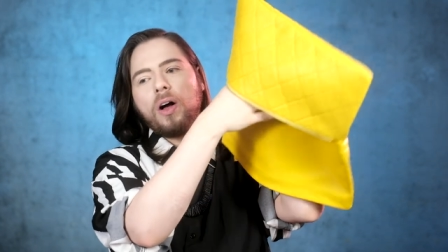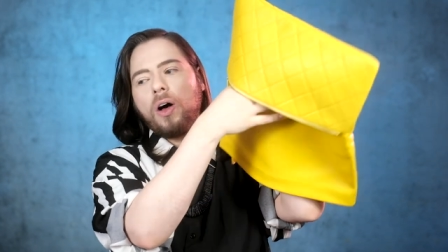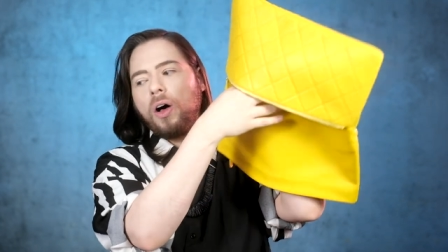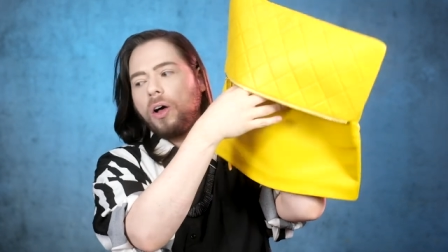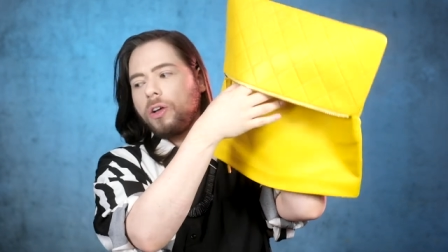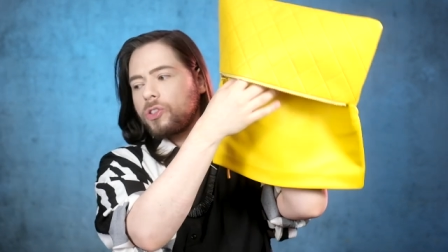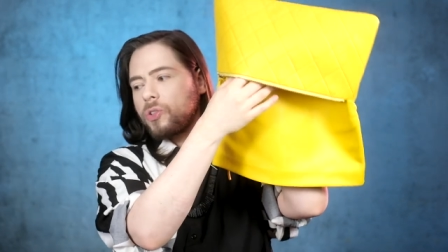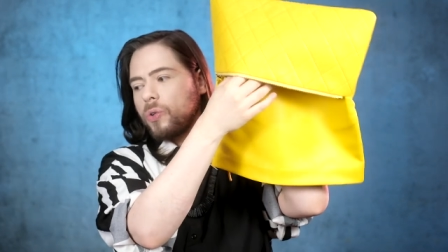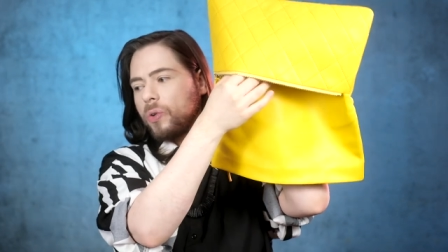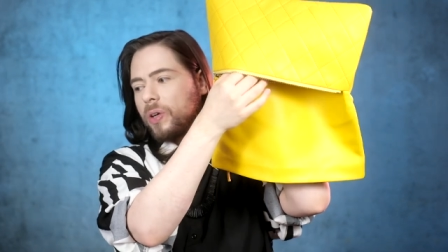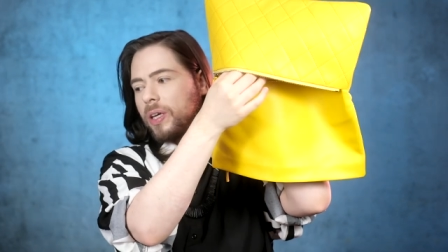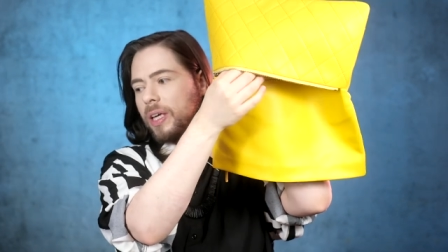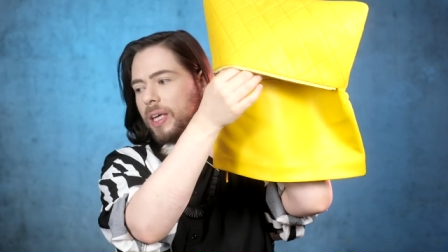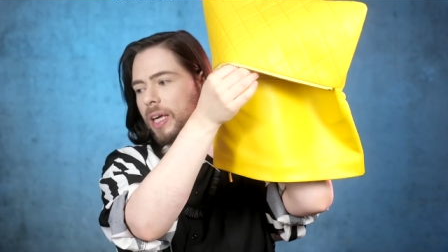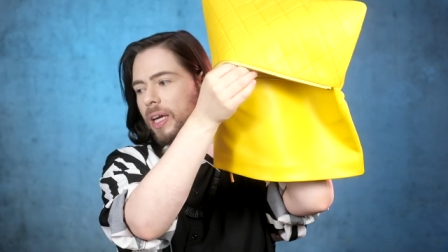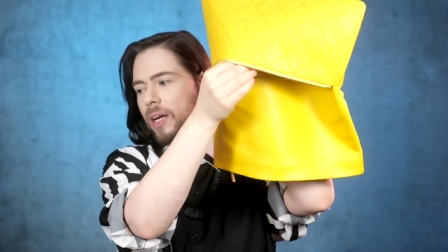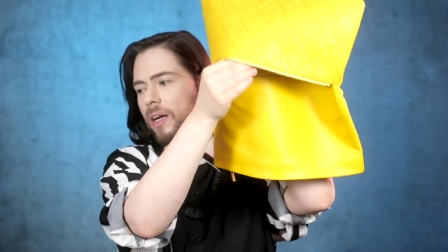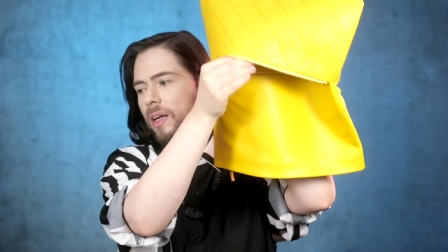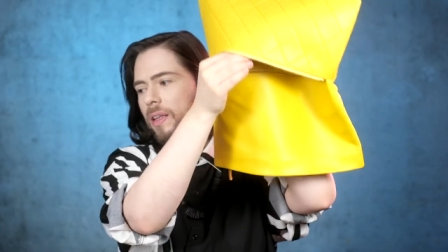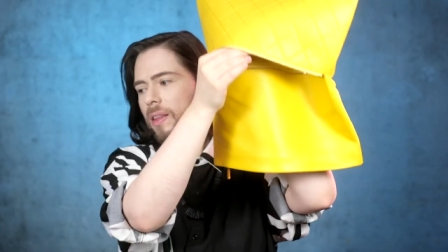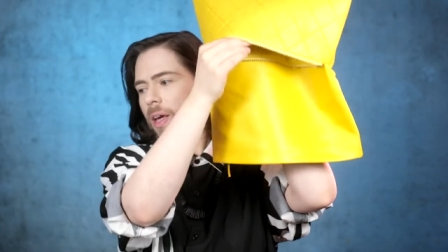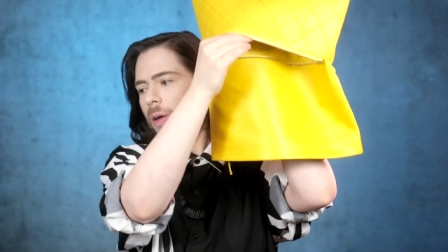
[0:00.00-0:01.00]
also
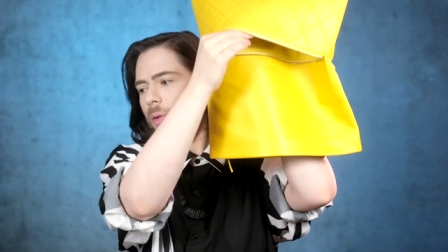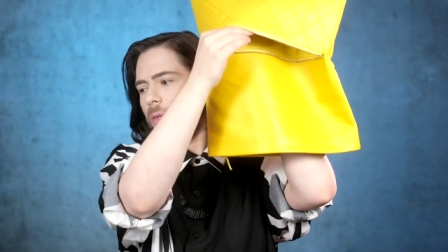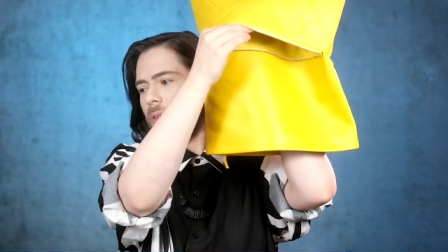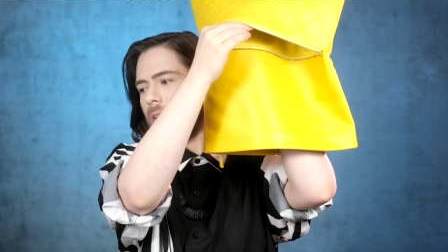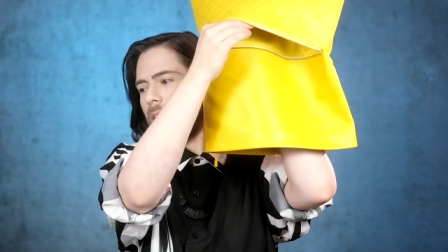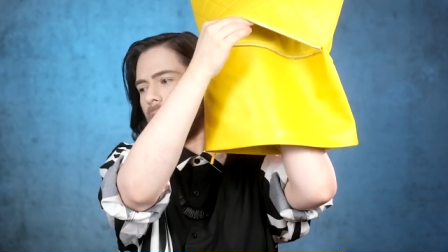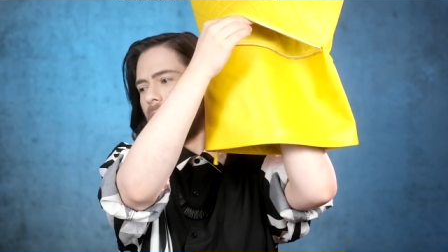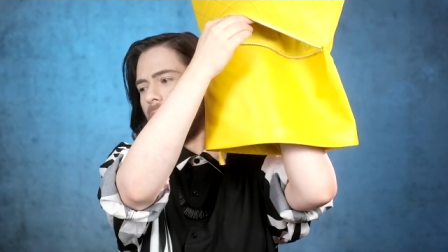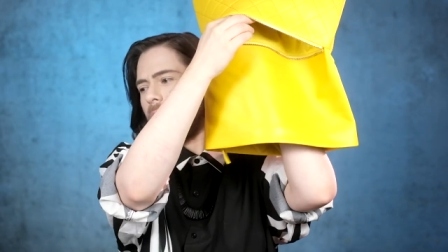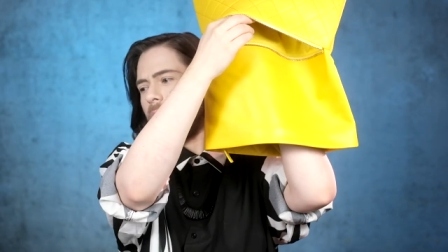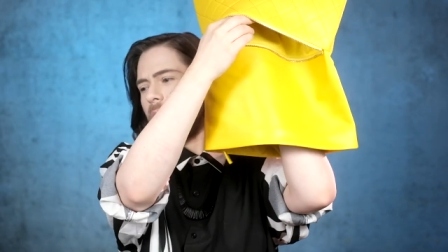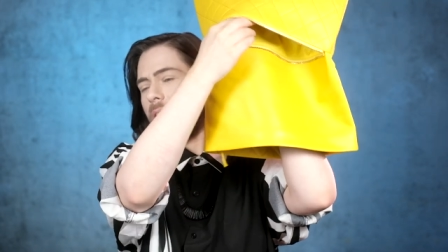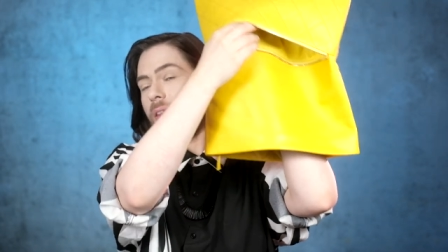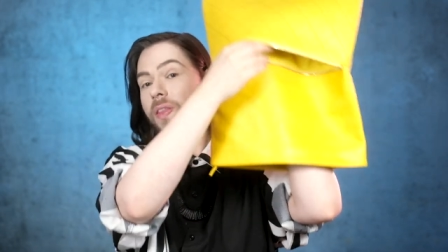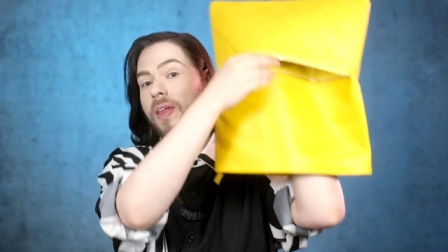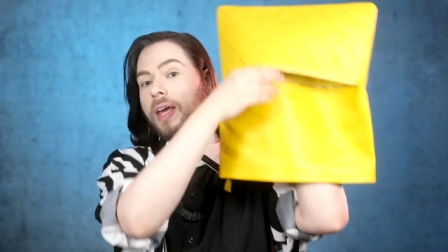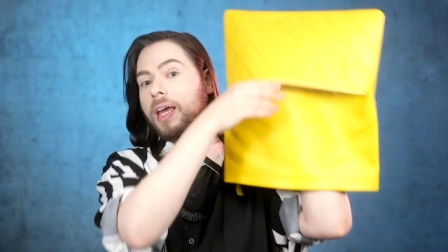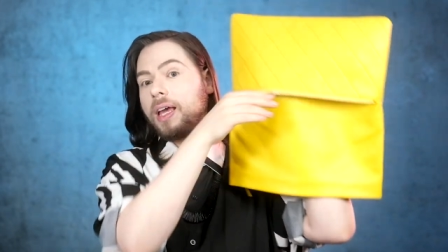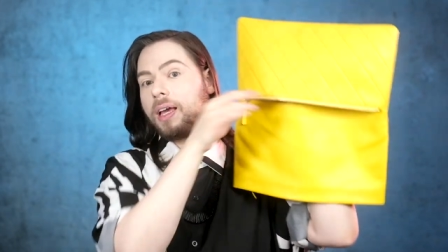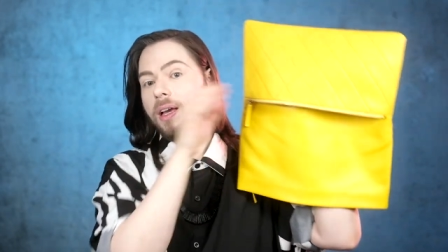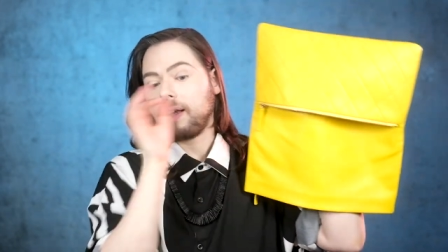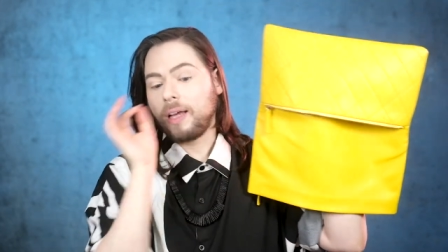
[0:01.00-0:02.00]
here, they did
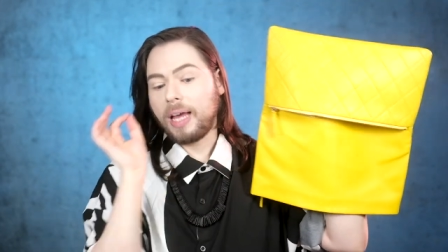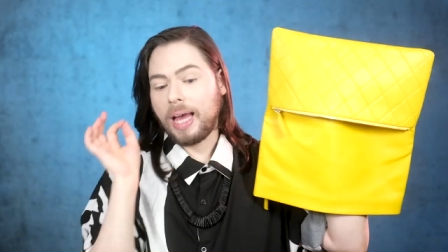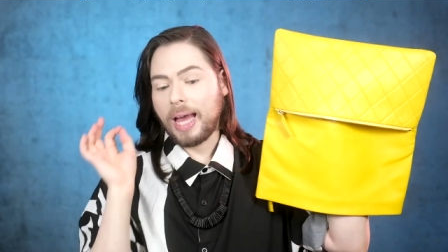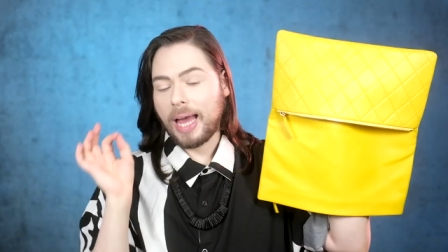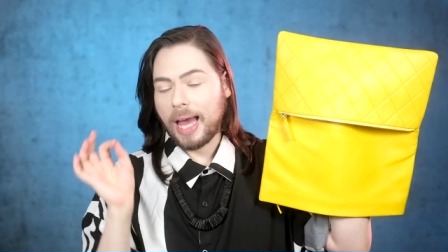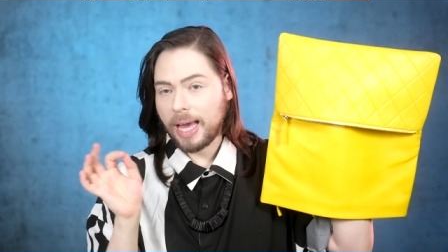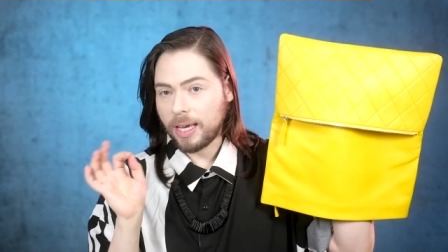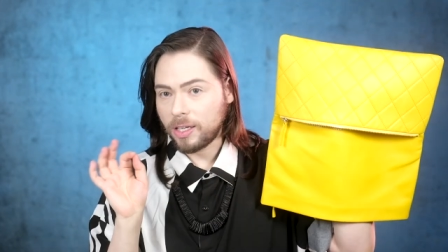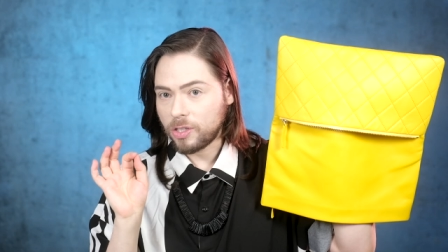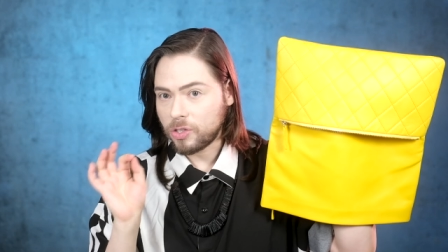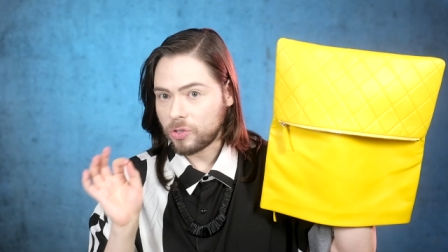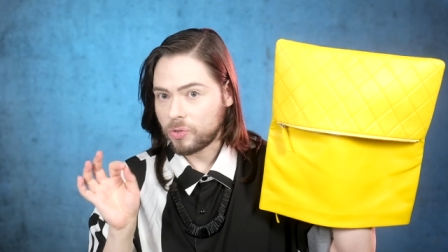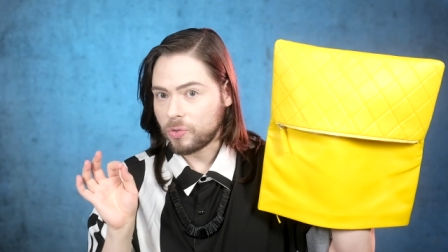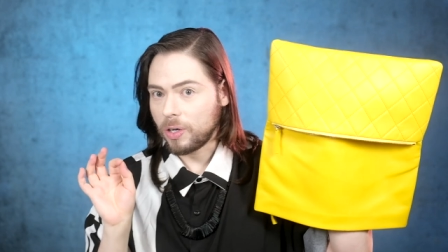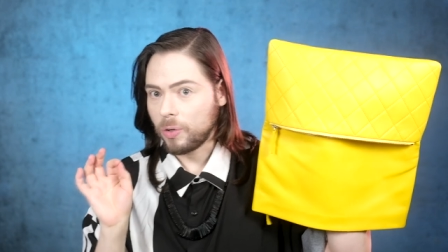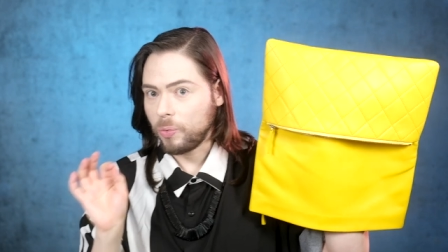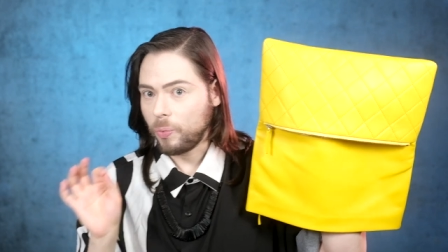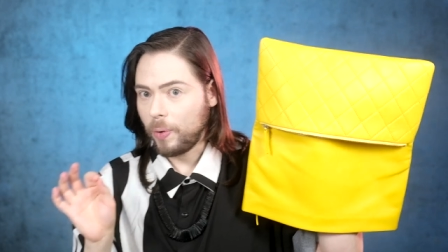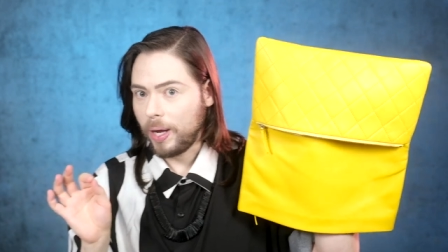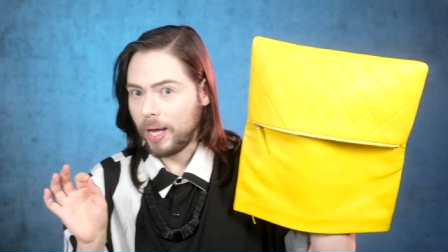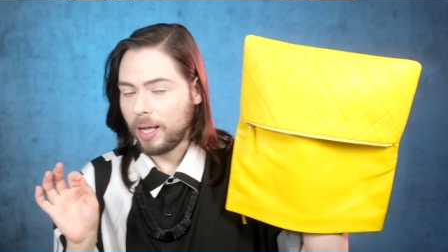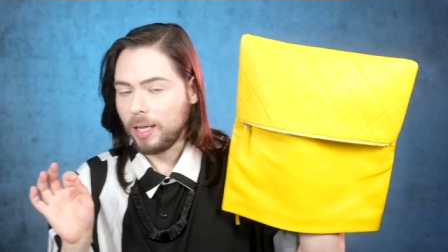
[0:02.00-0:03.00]
everything
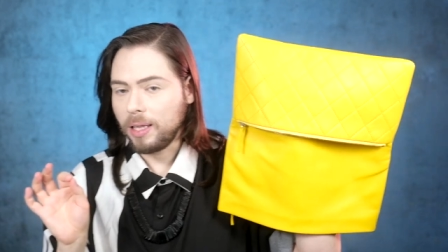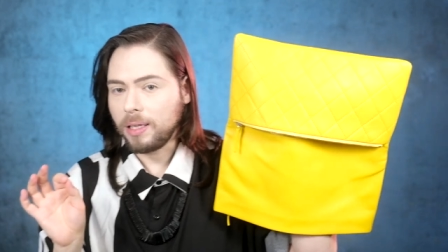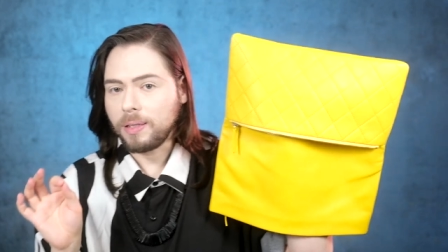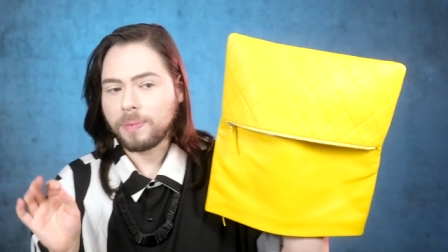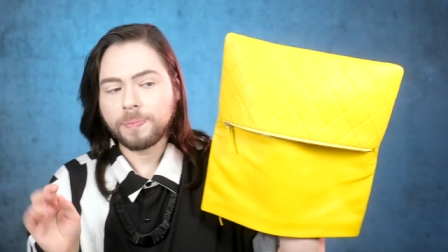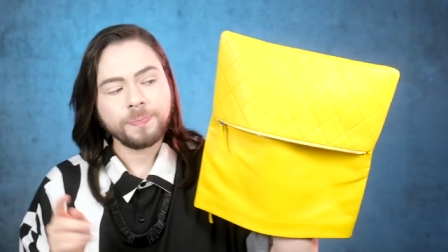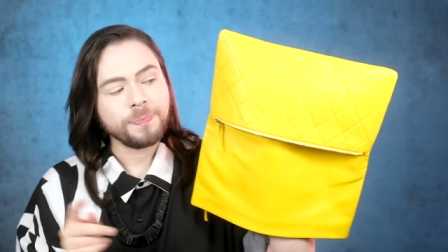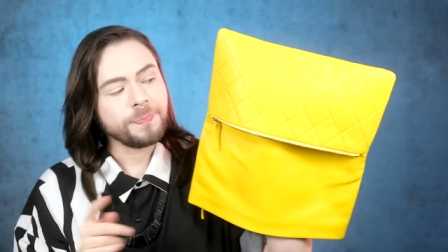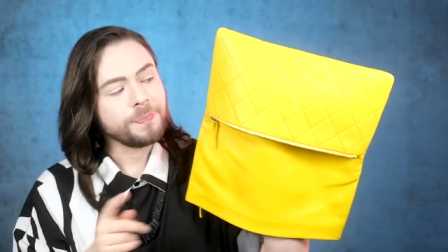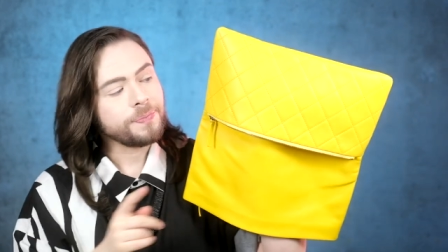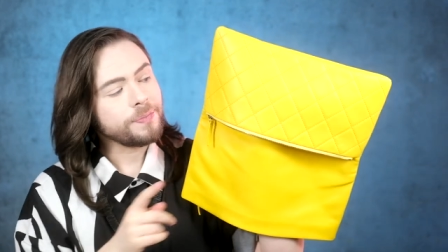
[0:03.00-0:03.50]
extra well.